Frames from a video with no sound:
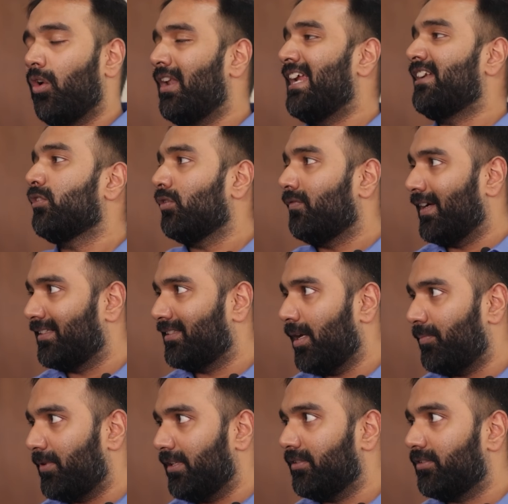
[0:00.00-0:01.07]
or letter of
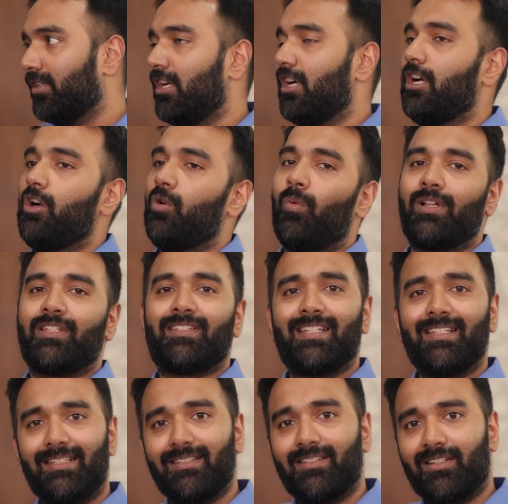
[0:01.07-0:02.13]
acceptance. Once
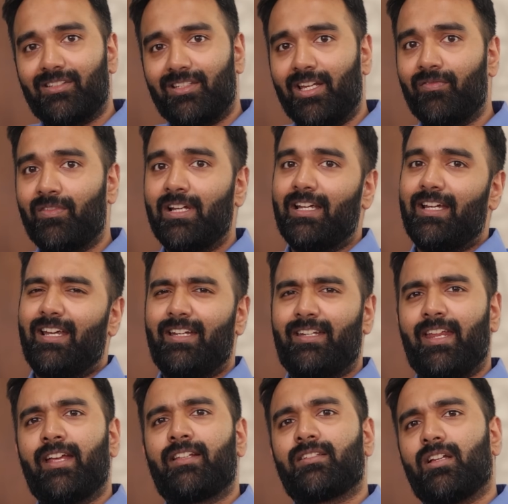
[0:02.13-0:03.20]
this is received, it
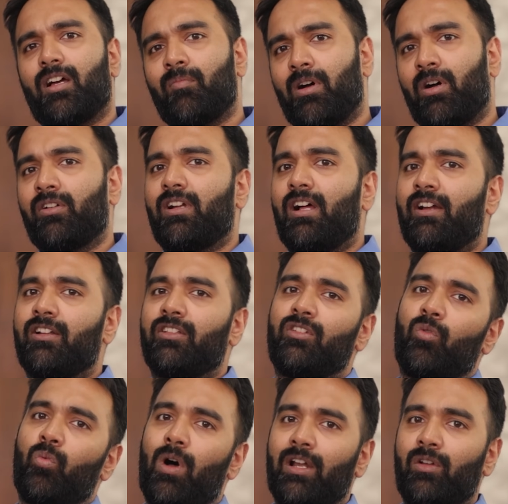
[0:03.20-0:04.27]
takes about
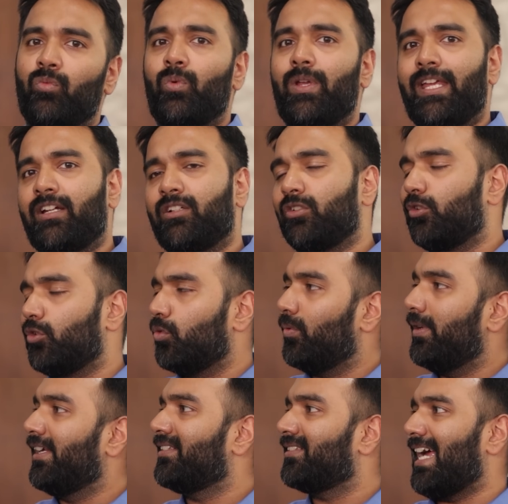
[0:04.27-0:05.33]
another 1 week to 2
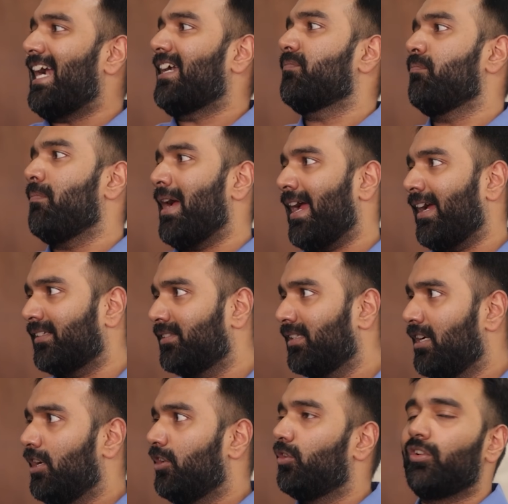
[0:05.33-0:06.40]
weeks at max
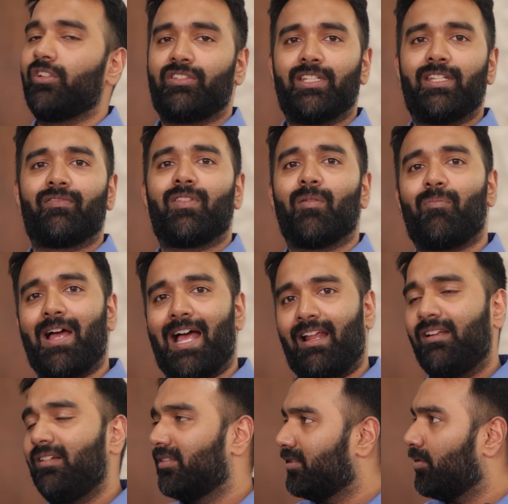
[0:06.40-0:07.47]
to receive the
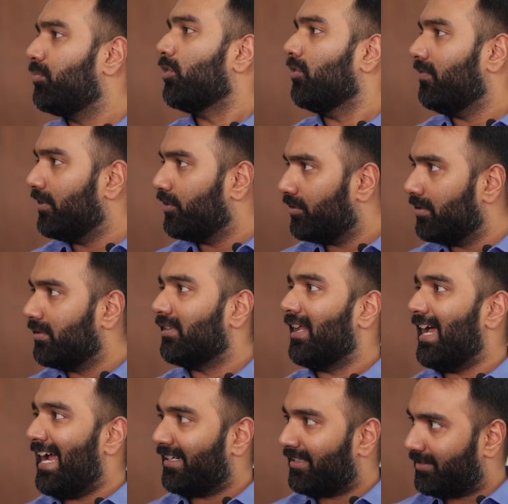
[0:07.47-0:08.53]
PAL, the provisional
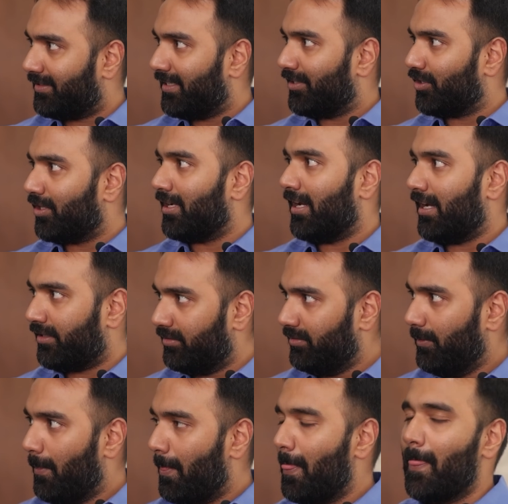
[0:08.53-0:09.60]
attestation letter.
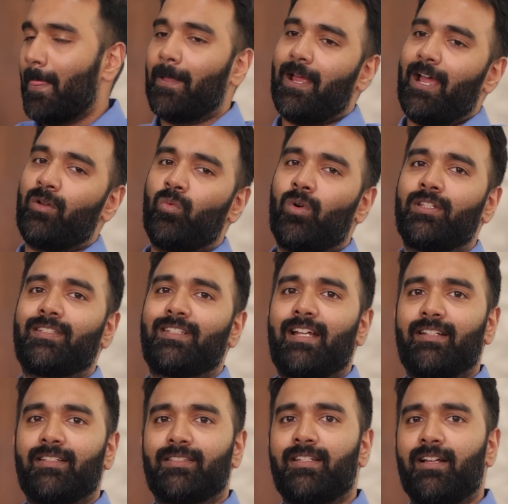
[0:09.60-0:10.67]
And once
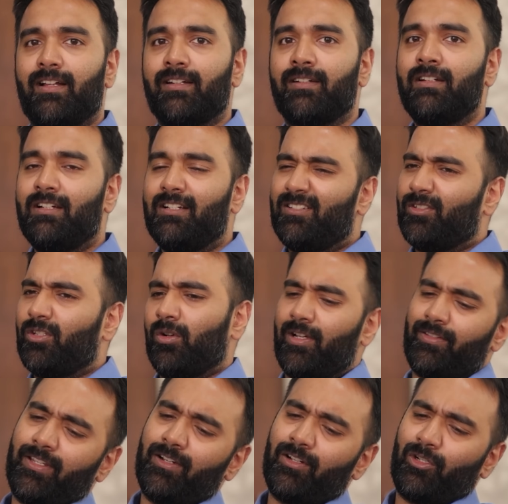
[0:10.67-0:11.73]
that is done, so
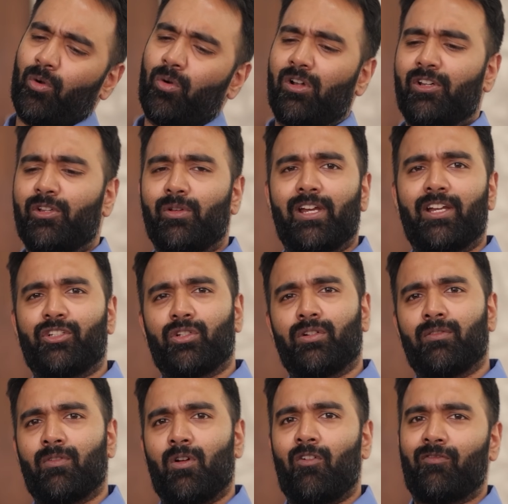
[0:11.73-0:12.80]
think a total
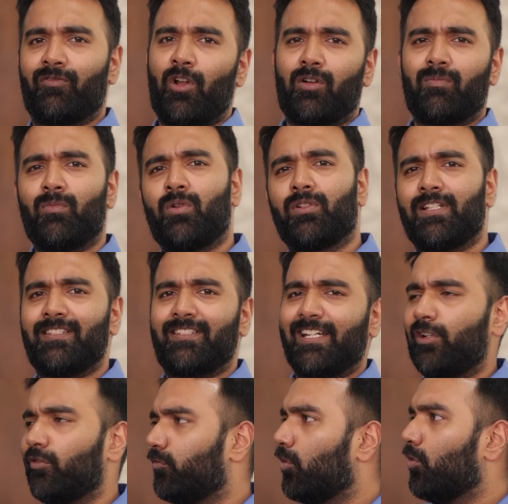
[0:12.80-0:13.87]
duration of not more than
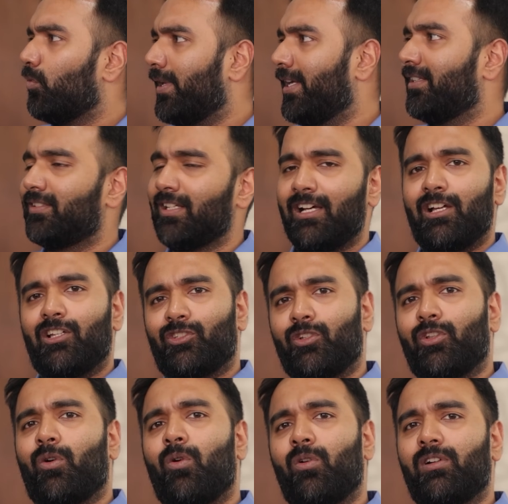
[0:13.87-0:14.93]
3 to 4 weeks. So
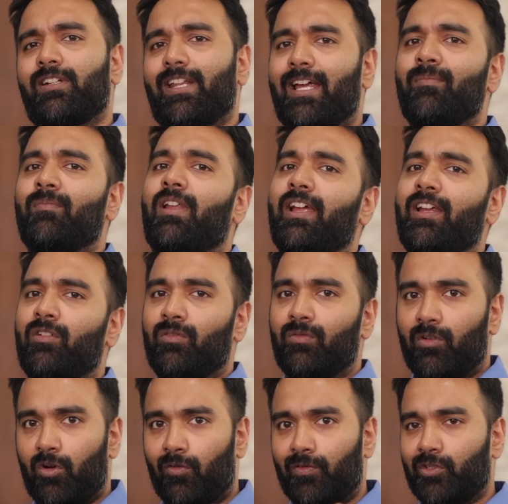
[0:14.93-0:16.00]
the whole timeline
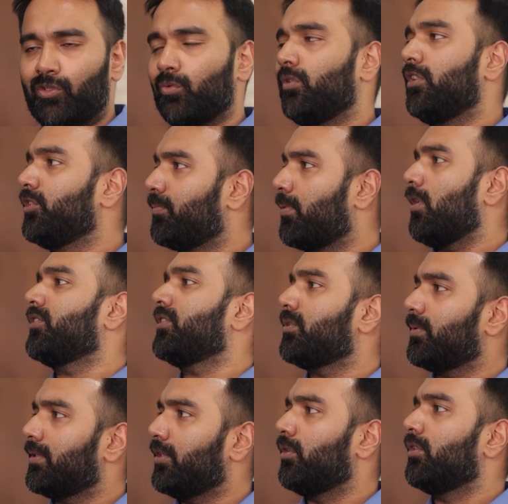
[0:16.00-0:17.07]
of a student's process
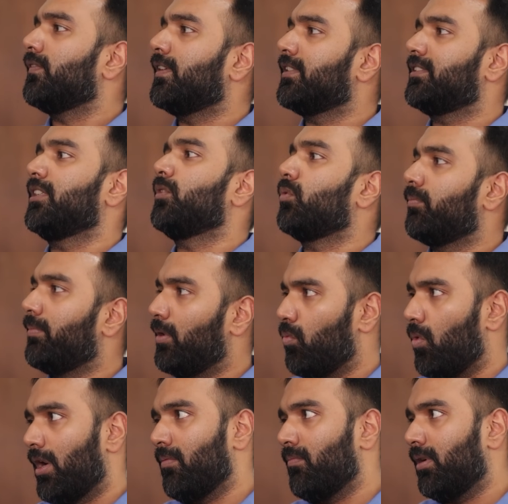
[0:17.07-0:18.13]
with the university would be
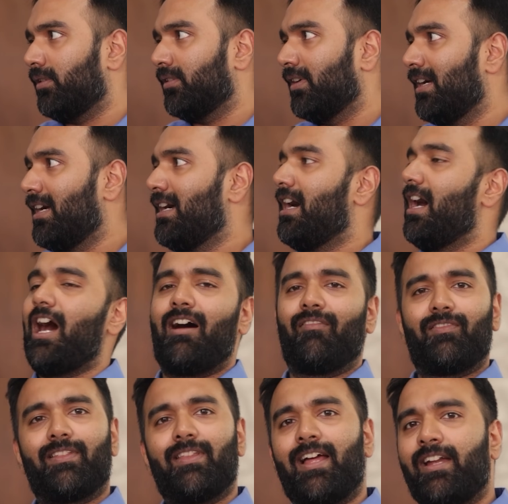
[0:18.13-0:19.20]
1 month.
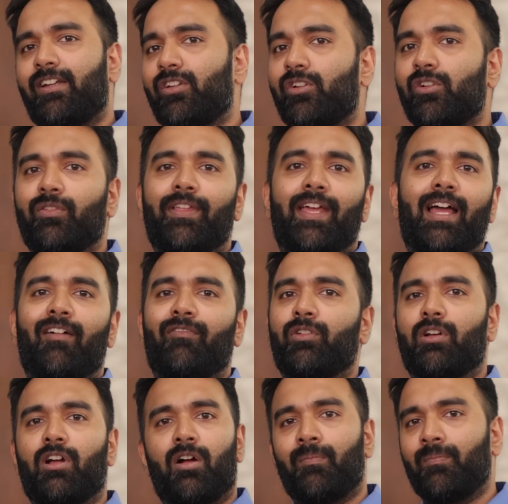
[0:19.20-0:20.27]
After that, they have to
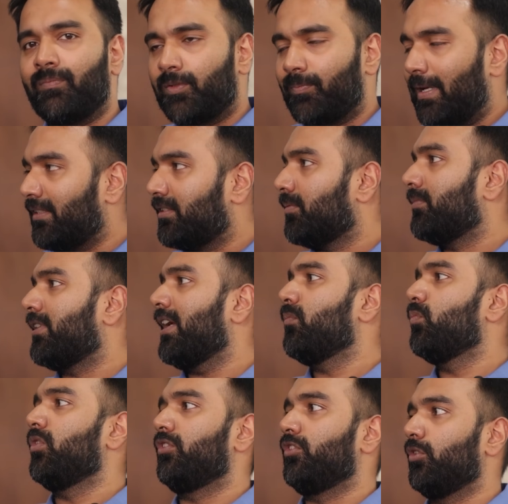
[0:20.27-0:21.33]
come spend some
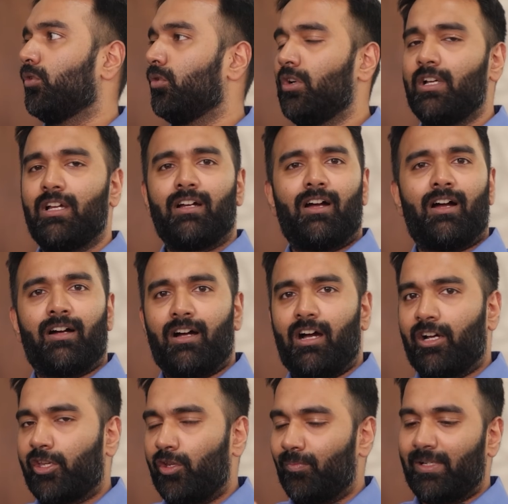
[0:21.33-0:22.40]
time with you,
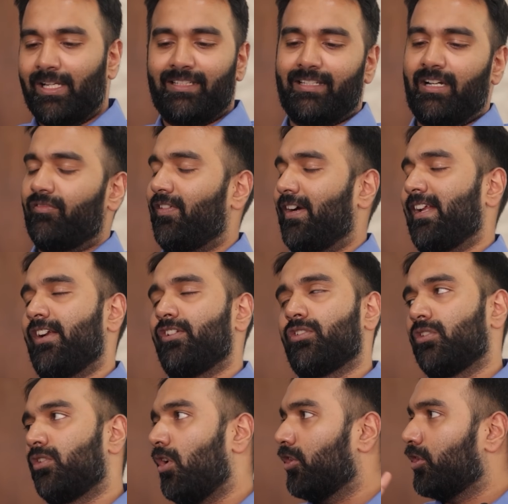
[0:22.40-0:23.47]
accumulate their
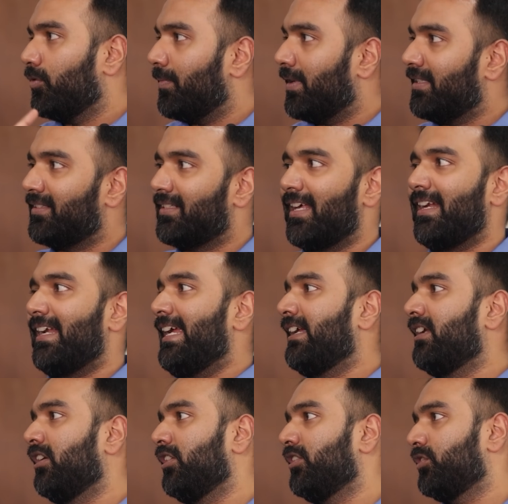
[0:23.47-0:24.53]
financial documents, their
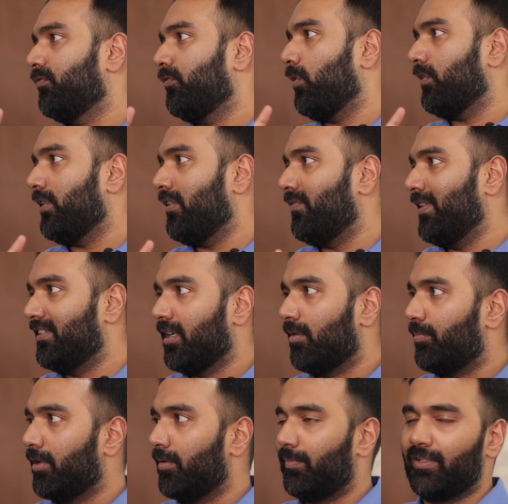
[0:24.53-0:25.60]
English for their visa
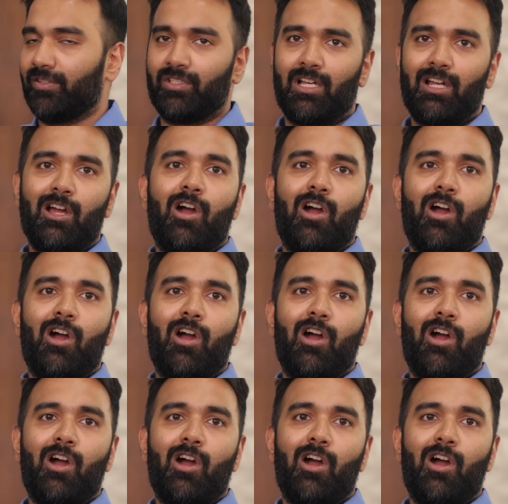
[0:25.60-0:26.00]
purpose,